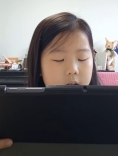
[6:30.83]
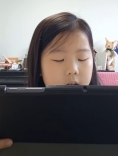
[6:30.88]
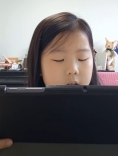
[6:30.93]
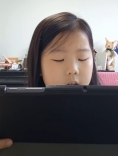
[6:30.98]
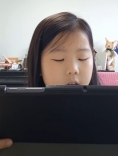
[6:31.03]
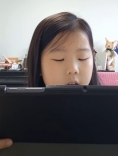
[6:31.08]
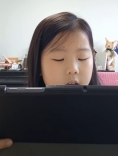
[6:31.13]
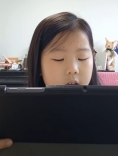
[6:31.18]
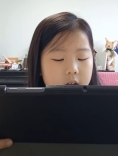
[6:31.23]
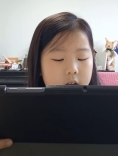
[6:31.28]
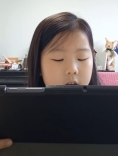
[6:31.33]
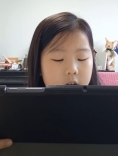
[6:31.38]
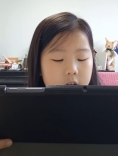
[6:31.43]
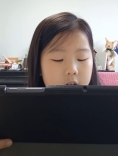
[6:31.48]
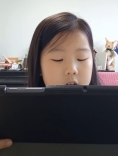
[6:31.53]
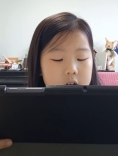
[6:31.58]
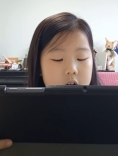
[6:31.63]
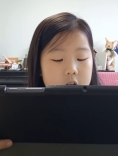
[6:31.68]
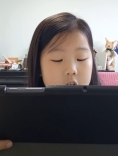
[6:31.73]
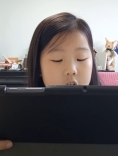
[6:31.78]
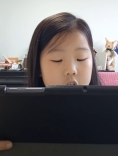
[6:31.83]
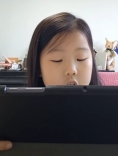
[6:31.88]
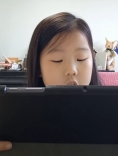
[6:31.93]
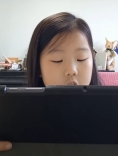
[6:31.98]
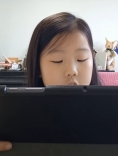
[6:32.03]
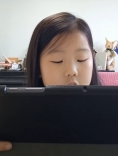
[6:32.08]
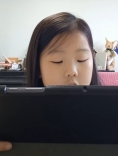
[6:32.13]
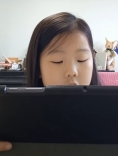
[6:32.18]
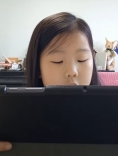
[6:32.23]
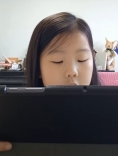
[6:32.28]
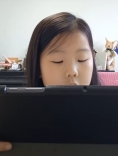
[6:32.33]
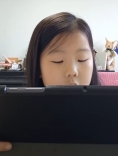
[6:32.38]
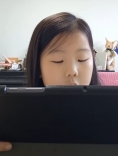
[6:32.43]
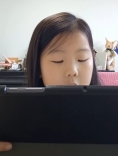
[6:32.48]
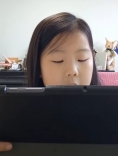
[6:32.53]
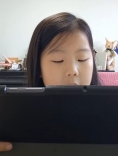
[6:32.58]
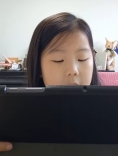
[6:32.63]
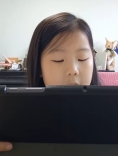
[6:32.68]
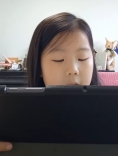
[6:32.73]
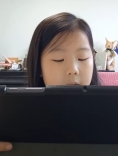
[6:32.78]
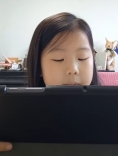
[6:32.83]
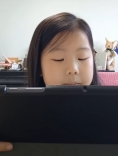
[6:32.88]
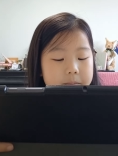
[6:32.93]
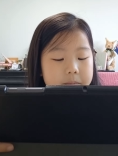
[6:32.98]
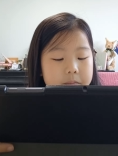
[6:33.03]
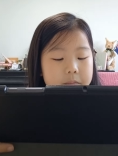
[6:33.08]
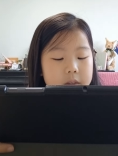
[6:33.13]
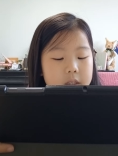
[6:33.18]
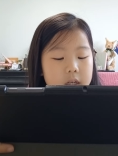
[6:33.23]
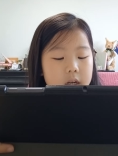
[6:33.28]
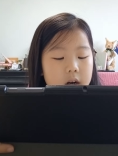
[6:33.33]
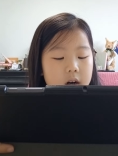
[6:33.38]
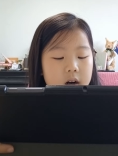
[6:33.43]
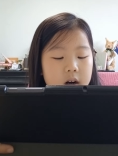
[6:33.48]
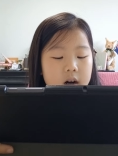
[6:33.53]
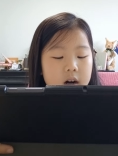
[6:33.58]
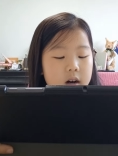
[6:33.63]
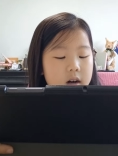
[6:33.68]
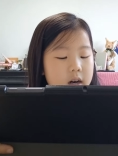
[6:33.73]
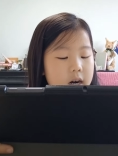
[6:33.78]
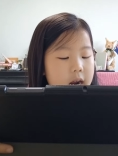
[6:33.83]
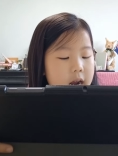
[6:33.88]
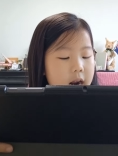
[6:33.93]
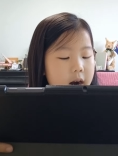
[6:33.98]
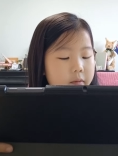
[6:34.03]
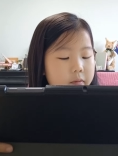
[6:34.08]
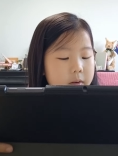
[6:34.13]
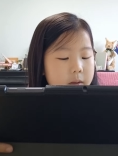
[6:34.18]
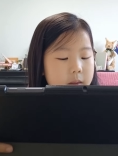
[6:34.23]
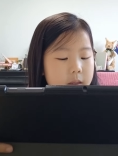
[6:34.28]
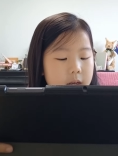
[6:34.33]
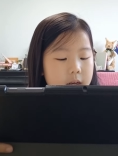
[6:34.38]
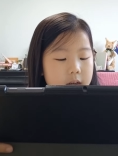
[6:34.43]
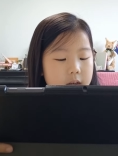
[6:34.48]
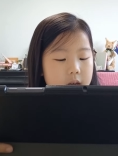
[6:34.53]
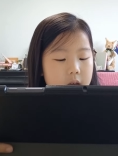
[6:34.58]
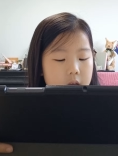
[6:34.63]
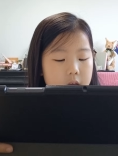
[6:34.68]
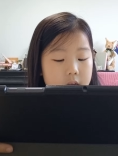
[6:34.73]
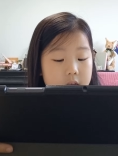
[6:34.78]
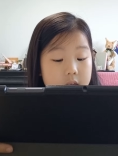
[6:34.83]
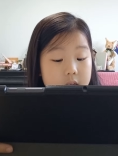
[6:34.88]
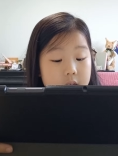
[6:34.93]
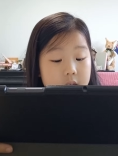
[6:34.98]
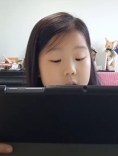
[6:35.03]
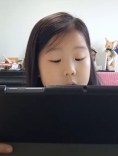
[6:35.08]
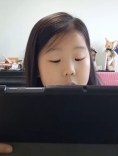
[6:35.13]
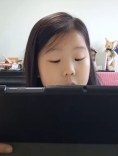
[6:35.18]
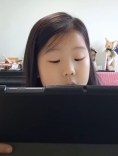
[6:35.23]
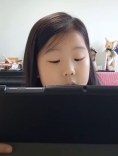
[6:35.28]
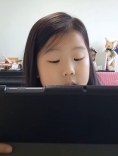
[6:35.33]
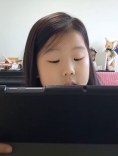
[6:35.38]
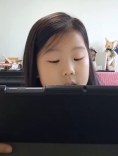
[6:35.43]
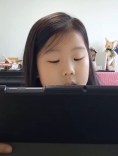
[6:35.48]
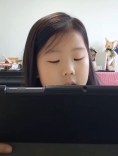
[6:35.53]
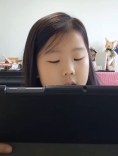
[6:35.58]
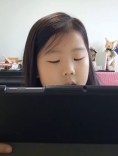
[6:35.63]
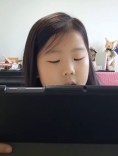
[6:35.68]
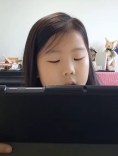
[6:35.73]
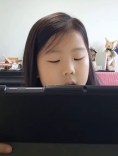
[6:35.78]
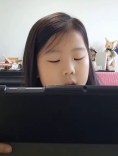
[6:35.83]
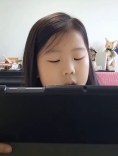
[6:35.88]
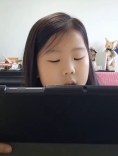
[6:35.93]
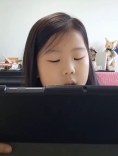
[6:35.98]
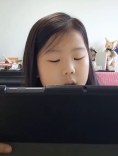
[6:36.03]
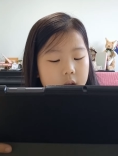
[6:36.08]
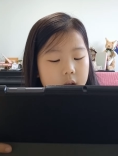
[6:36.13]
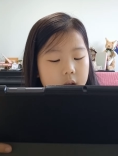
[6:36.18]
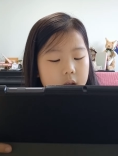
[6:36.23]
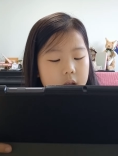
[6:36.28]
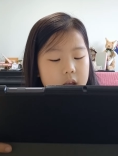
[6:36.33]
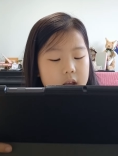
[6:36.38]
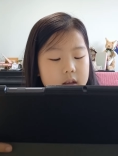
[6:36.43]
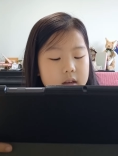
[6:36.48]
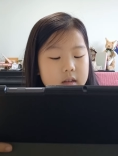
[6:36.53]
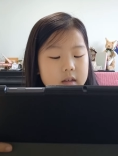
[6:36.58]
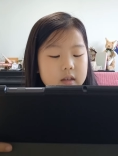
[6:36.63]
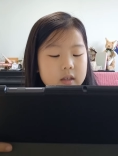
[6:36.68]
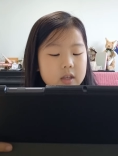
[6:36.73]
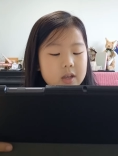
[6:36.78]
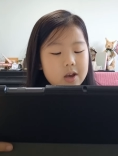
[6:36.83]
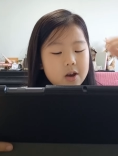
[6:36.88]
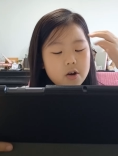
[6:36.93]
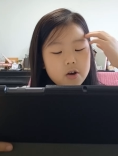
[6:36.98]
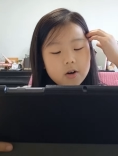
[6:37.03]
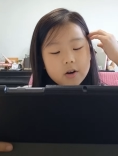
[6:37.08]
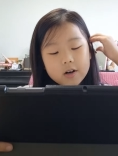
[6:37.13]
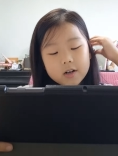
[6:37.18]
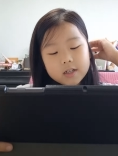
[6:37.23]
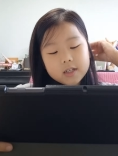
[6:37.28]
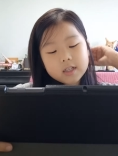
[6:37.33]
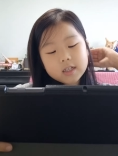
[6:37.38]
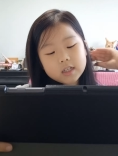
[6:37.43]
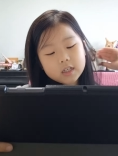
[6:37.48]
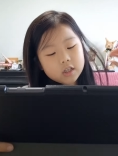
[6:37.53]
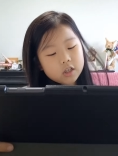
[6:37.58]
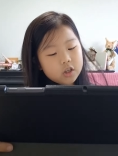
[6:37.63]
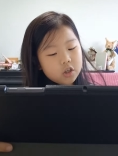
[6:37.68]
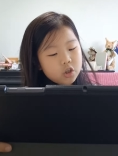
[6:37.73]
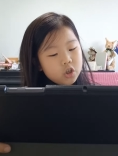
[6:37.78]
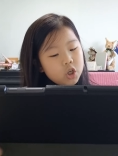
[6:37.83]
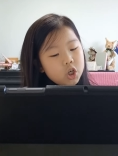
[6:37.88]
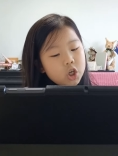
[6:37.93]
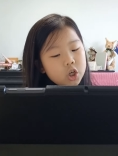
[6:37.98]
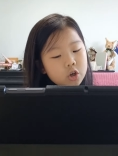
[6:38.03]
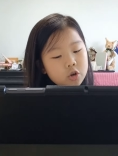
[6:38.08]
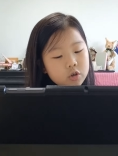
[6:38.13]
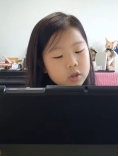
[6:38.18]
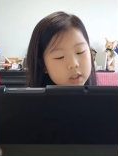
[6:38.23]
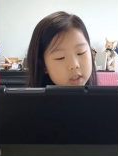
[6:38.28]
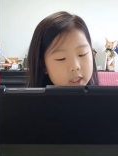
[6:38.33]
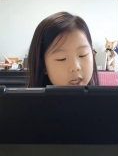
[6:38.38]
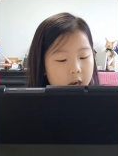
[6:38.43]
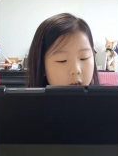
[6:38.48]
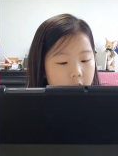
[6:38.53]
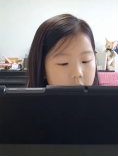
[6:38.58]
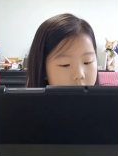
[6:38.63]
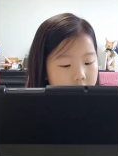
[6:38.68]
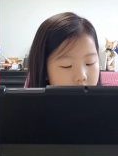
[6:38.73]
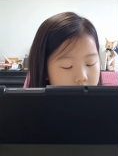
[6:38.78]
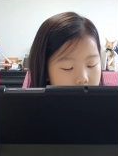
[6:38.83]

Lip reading: eager to show her everything. He was eager to tell